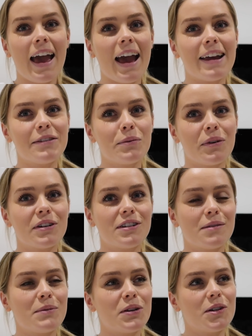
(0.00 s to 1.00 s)
and watch
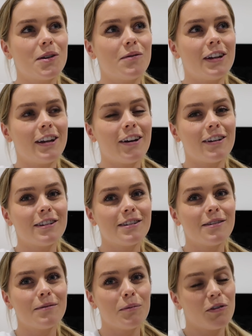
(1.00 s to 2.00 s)
some YouTube videos
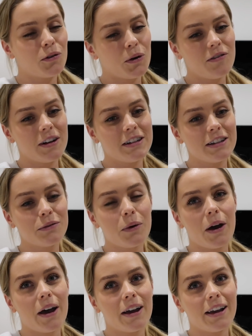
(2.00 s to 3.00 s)
before he finishes
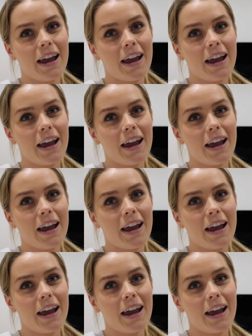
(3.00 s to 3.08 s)
work,